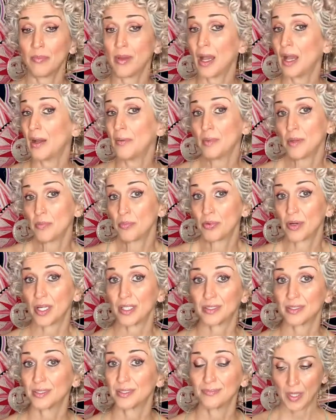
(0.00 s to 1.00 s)
I'm
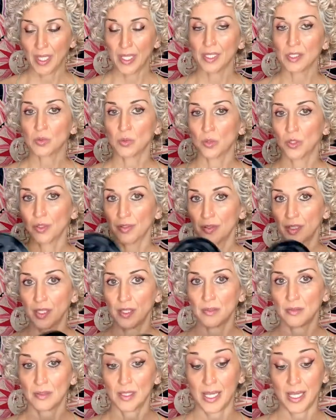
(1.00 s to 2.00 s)
impressed. It's worth it.
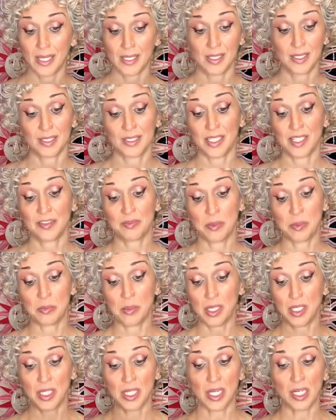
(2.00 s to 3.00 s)
And it saved me
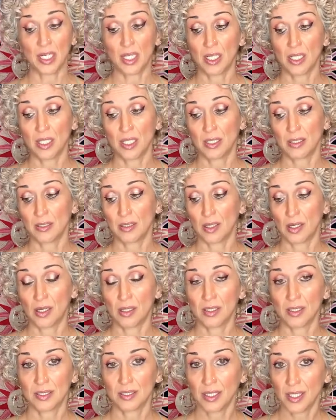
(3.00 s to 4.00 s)
money. I got it
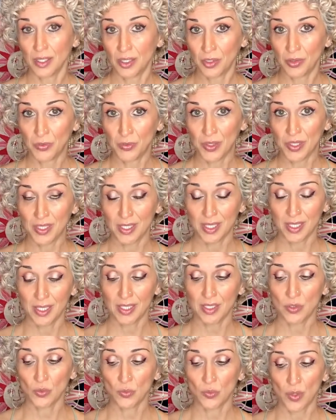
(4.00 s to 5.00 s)
on sale, which
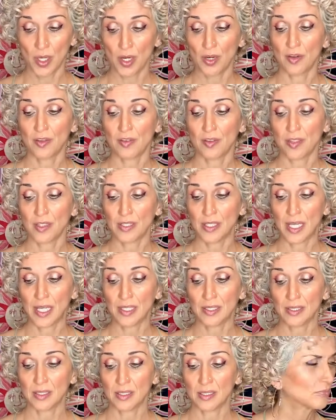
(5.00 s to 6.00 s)
is rare for the
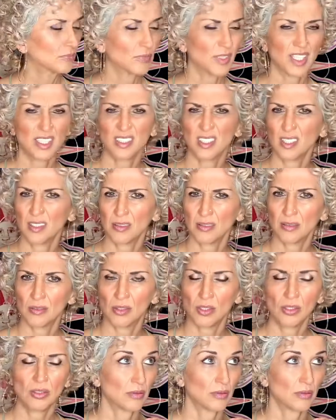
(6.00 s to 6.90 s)
Dyson. That's it? No?